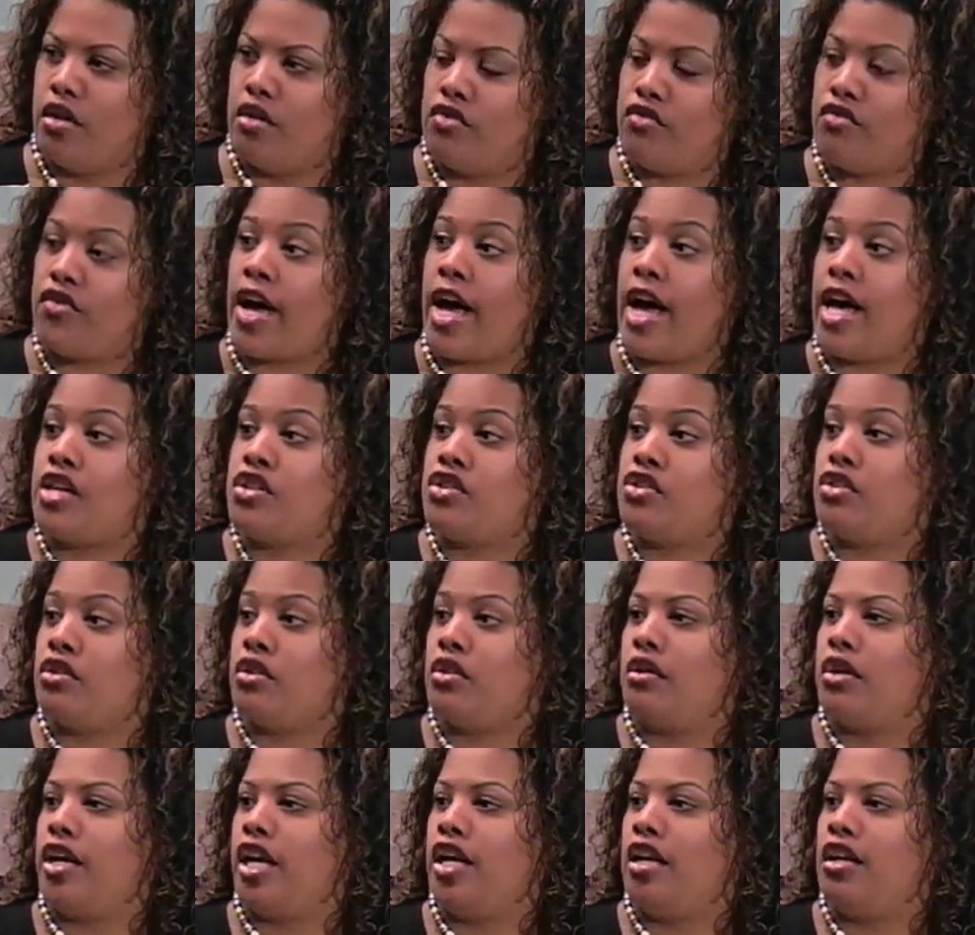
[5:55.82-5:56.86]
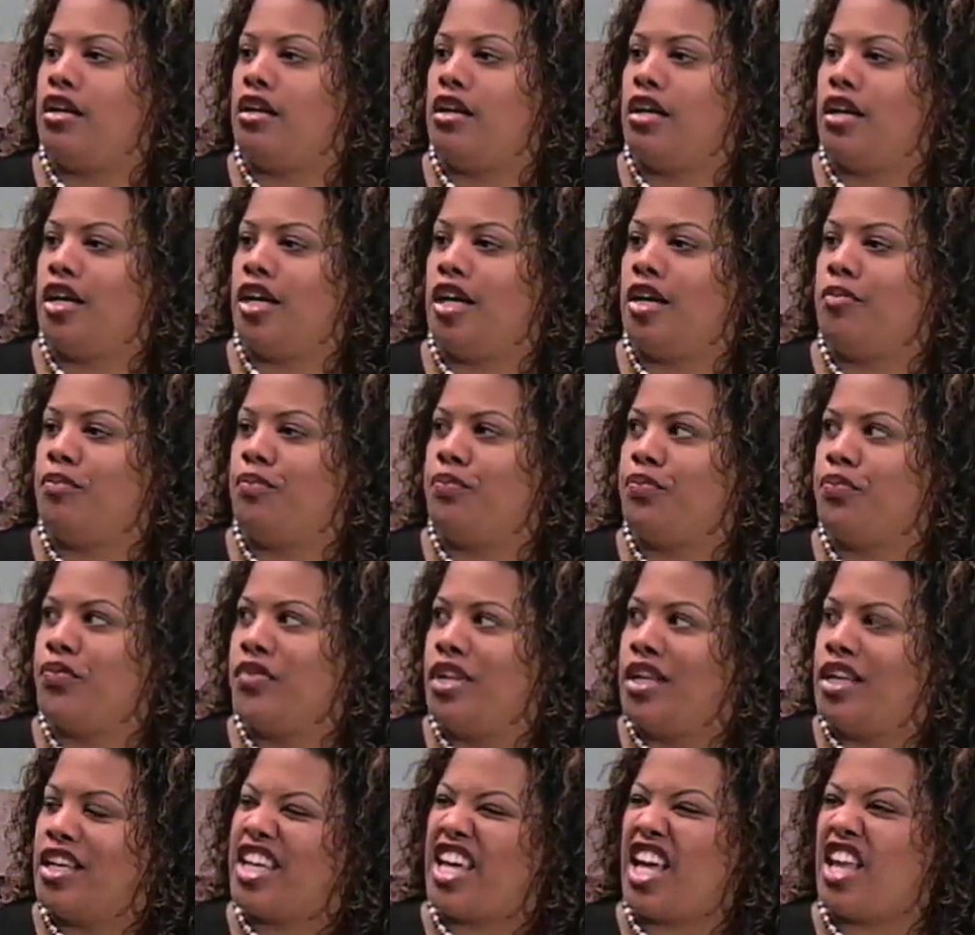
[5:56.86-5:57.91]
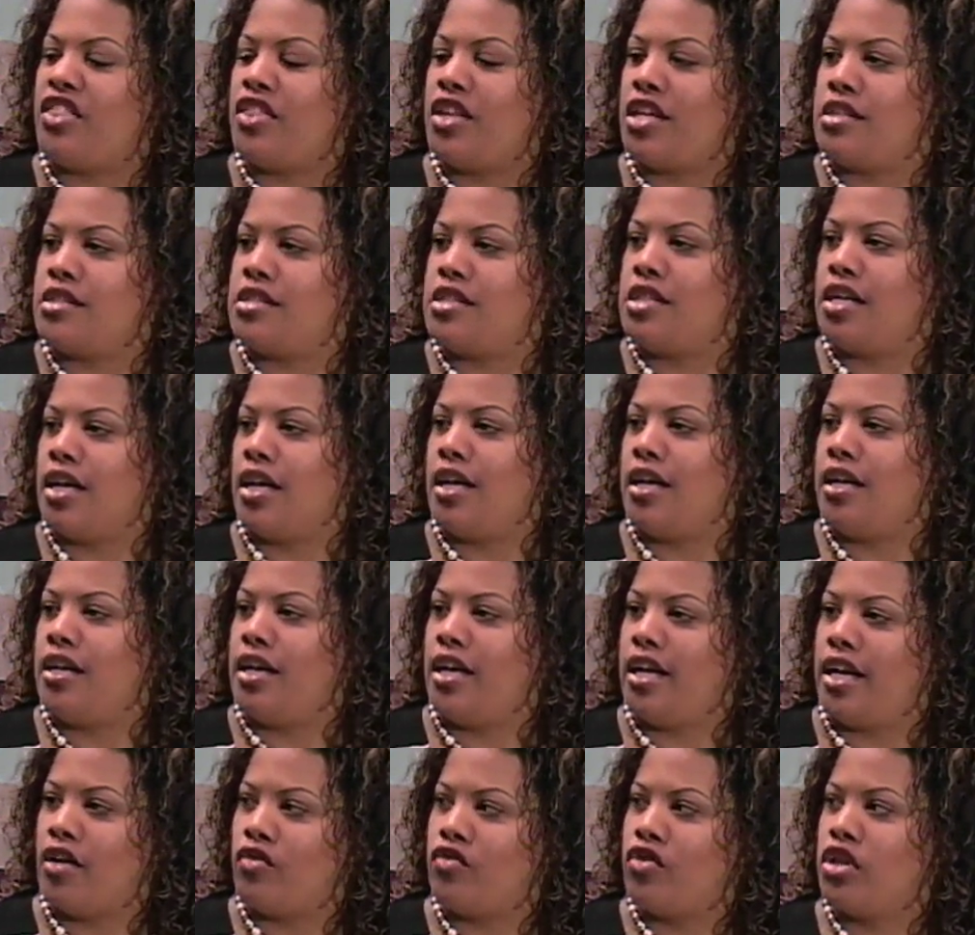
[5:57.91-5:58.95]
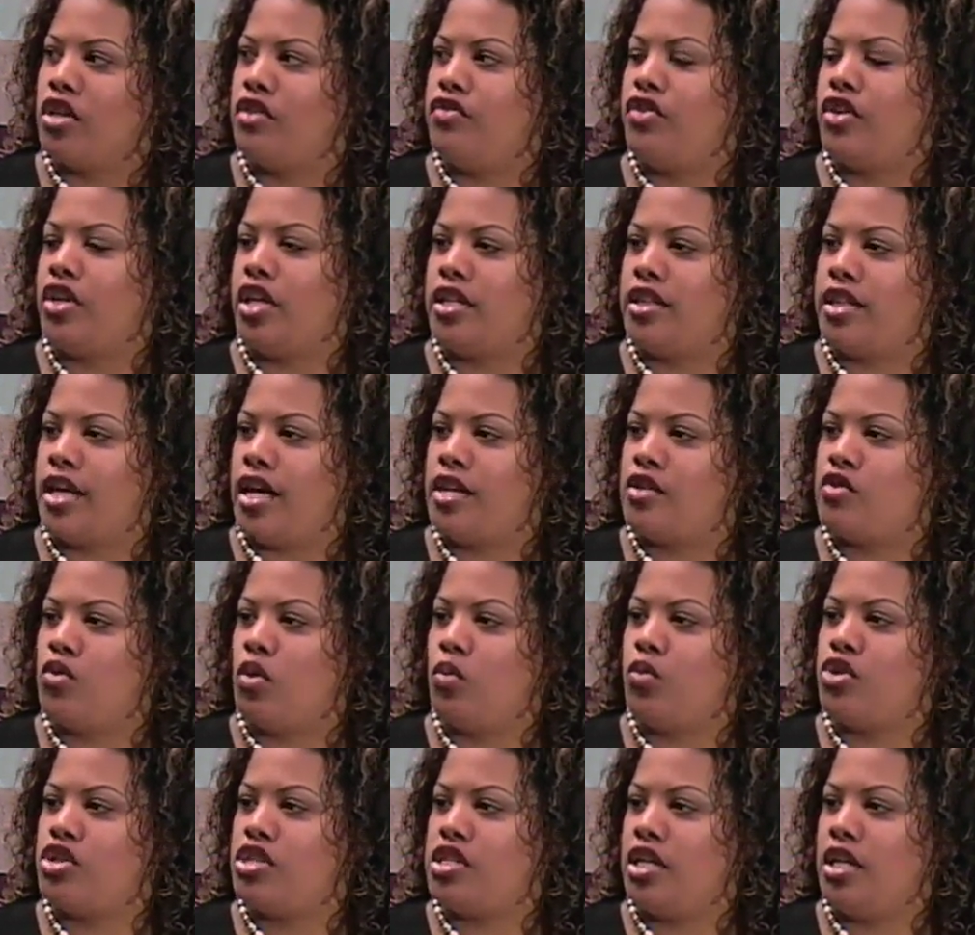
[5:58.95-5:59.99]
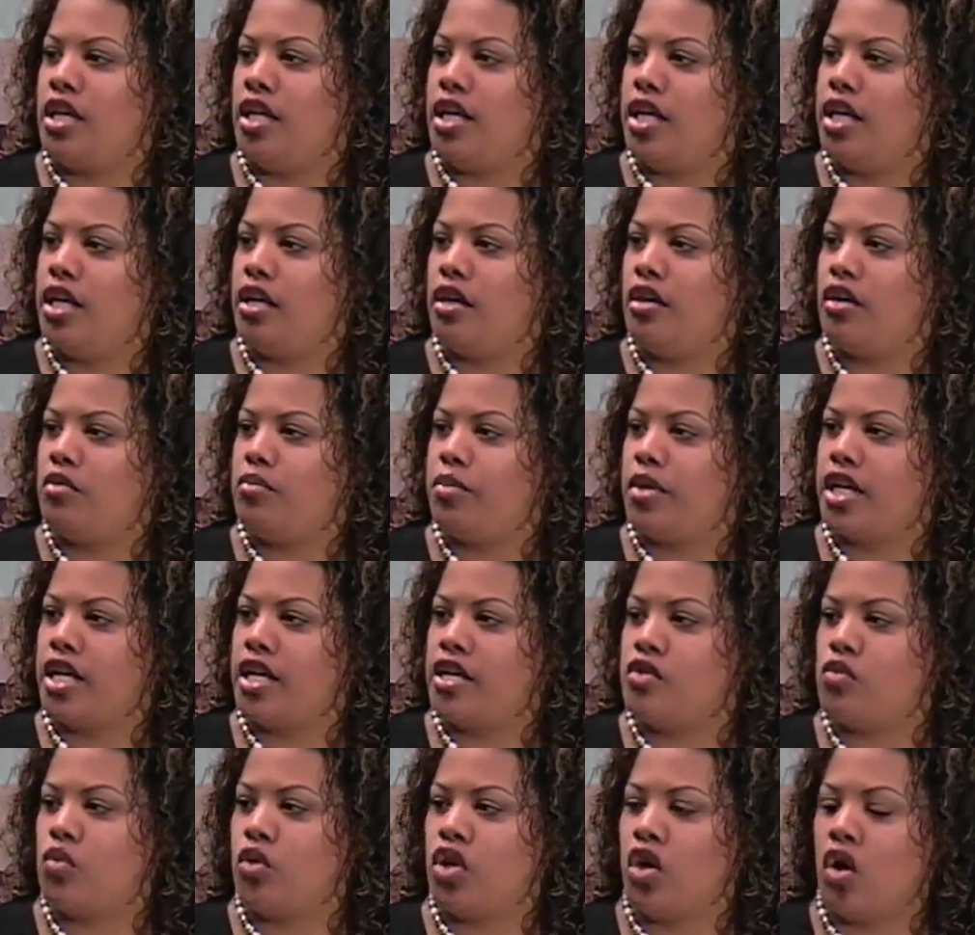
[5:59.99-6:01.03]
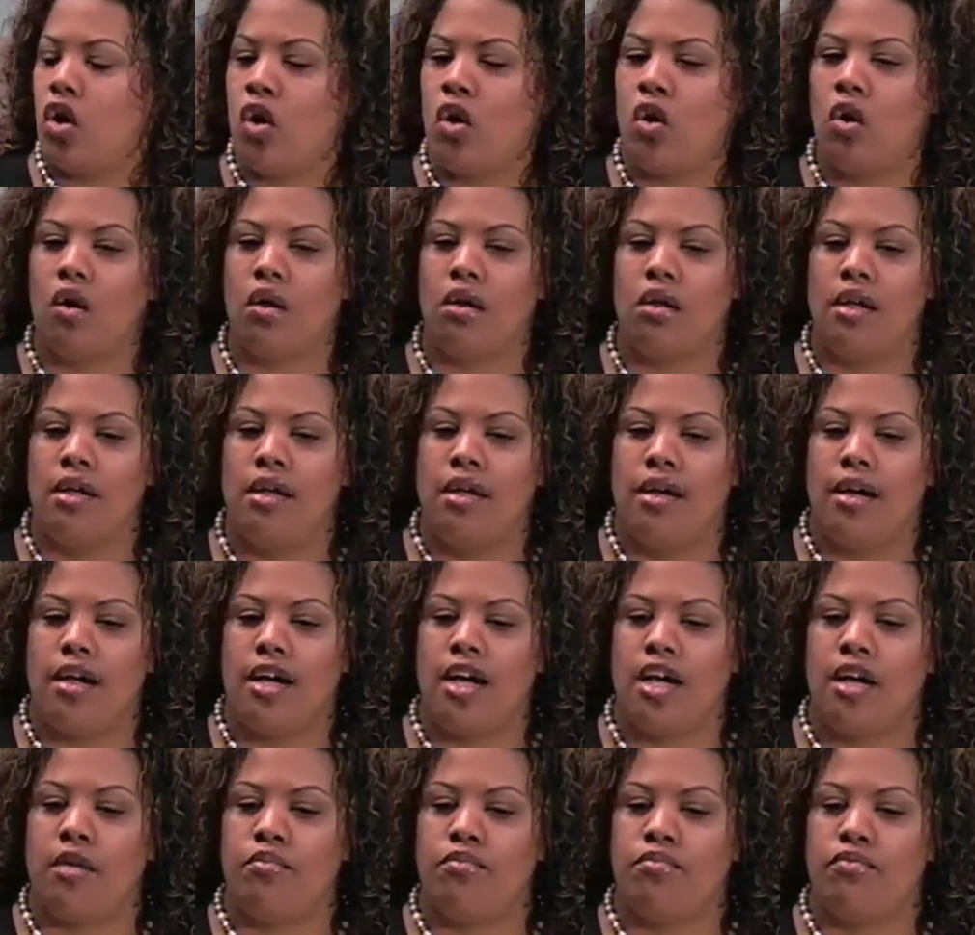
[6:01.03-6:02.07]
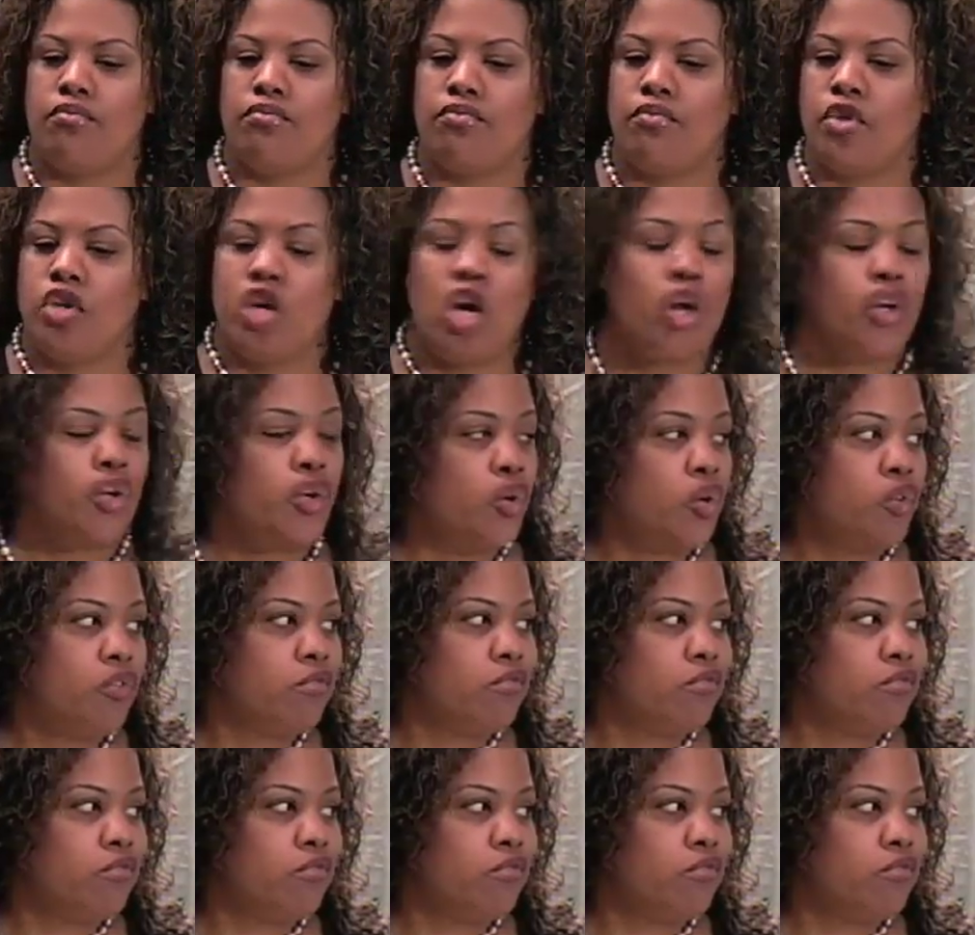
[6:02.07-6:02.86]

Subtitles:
faster and get things done. And I really feel like that's what we're seeing here, because we all don't